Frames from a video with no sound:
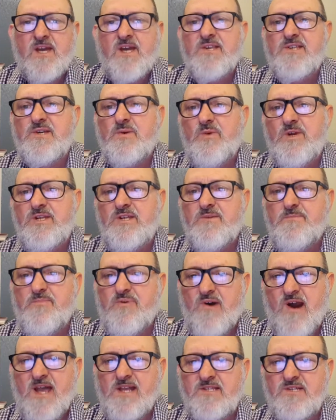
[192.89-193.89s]
So when you
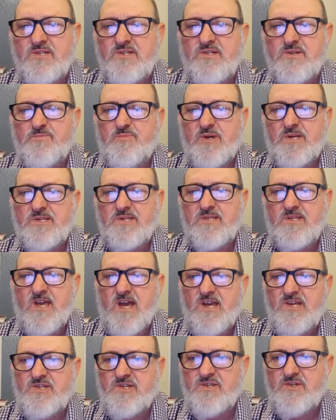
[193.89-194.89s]
practice your
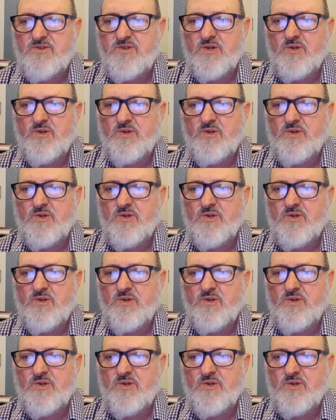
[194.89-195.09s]
presentation,